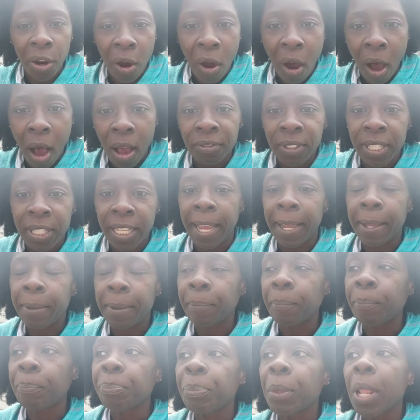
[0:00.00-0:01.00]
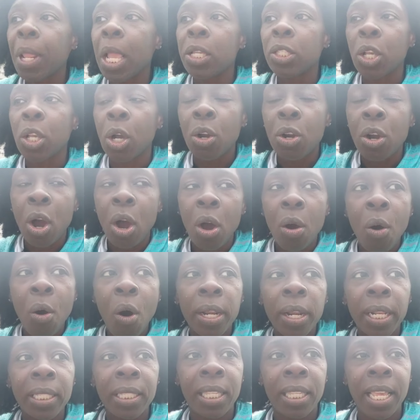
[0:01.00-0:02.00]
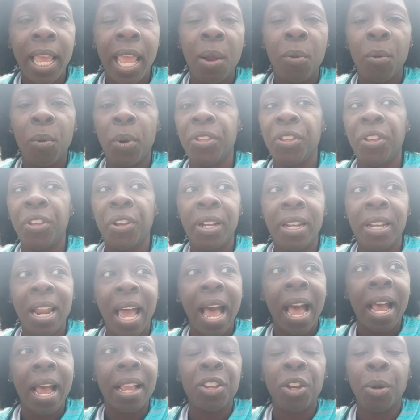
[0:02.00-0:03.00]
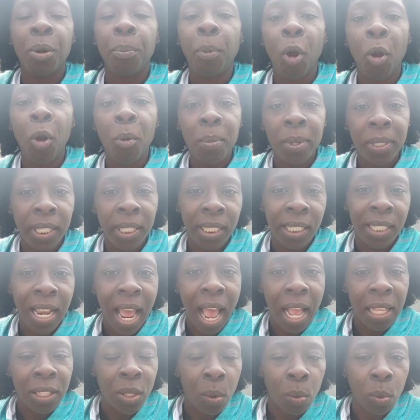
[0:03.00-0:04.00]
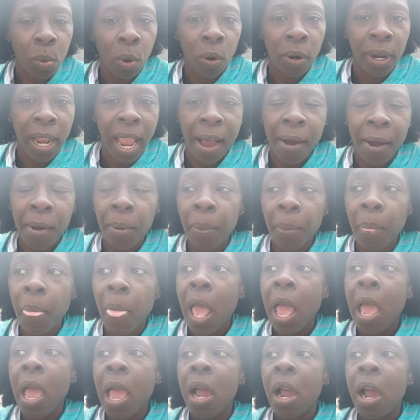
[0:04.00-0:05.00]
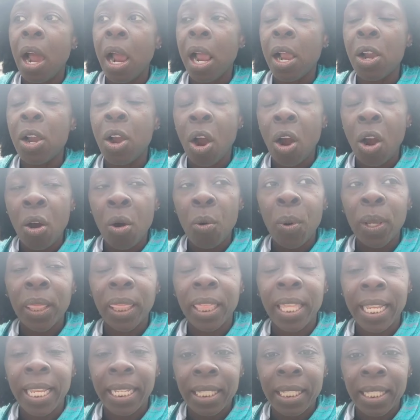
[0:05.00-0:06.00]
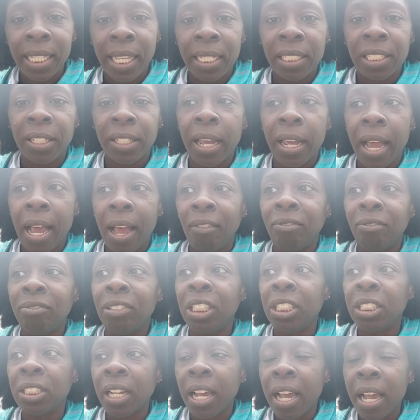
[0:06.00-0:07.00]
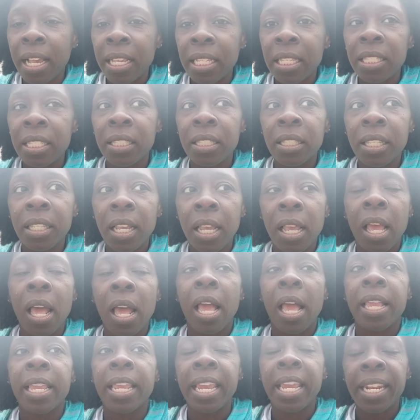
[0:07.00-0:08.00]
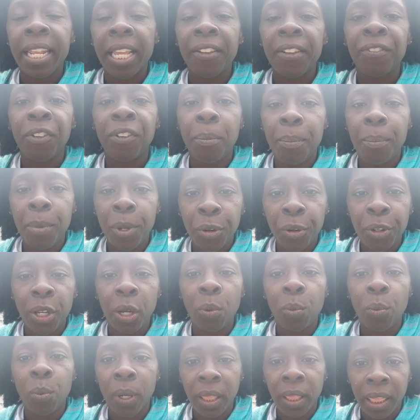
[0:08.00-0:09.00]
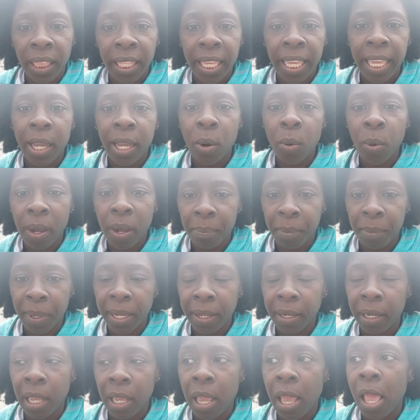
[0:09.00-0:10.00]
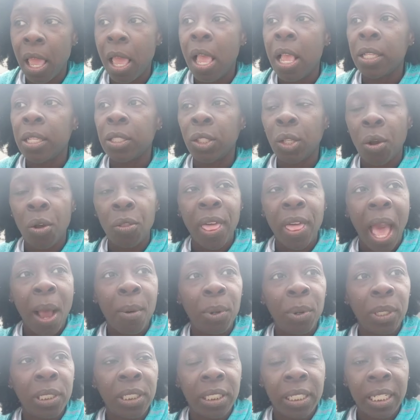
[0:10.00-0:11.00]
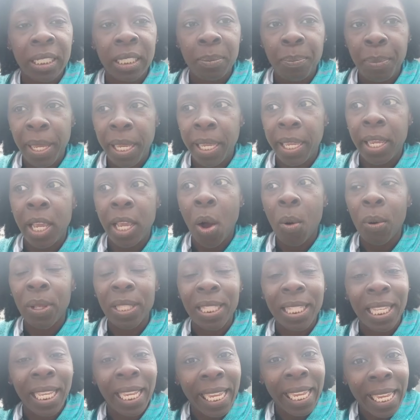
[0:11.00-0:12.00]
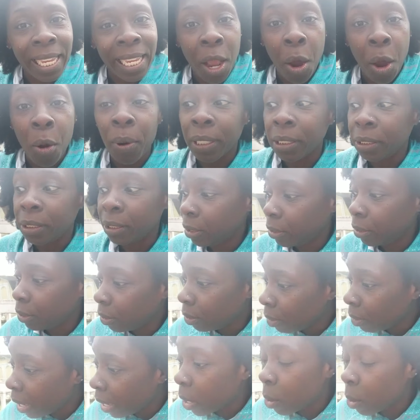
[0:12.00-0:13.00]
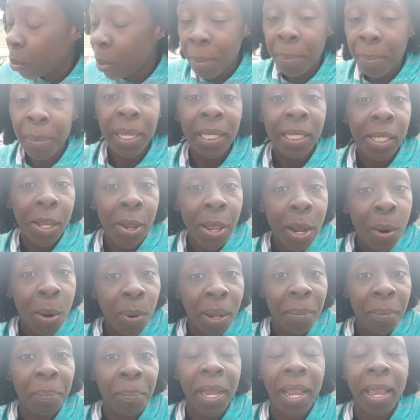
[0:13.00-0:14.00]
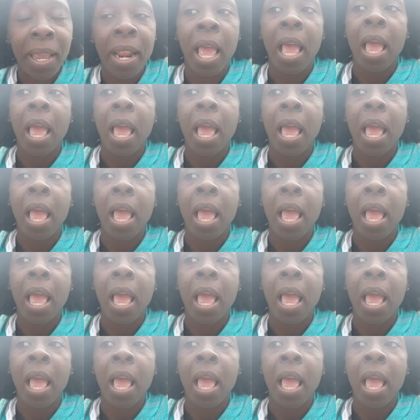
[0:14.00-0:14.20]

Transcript: off day. So go on a day when your purpose is not to work out. Go with the intention of just getting familiar with the equipment. So that would just be going equipment to equipment.